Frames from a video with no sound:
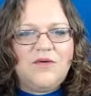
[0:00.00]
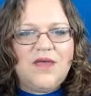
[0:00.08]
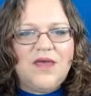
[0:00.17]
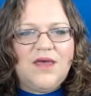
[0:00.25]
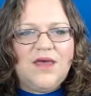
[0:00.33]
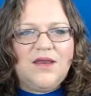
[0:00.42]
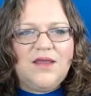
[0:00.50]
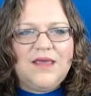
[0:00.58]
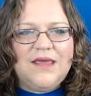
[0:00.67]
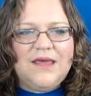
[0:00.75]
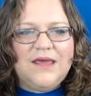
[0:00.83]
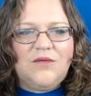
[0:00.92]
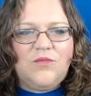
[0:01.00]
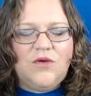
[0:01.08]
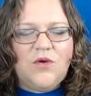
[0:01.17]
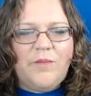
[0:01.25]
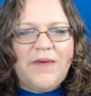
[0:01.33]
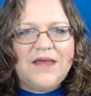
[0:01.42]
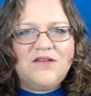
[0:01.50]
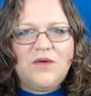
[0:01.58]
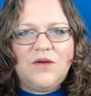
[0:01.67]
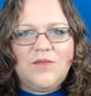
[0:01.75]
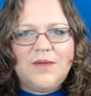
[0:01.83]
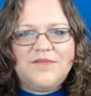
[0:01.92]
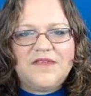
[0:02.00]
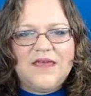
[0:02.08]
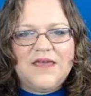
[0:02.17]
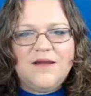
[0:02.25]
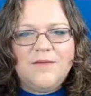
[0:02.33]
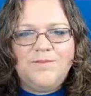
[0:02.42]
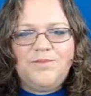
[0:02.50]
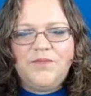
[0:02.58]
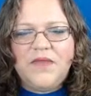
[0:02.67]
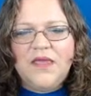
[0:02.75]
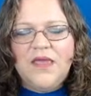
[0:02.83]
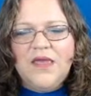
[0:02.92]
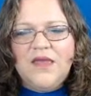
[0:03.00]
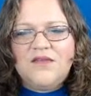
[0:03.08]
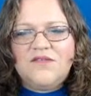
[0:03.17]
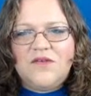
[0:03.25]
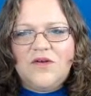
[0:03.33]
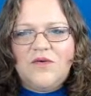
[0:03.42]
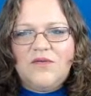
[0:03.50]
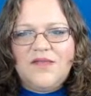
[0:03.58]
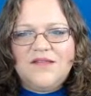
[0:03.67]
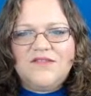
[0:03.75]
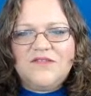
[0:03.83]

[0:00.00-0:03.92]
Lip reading: ahead and we'll go back to our website here. So let's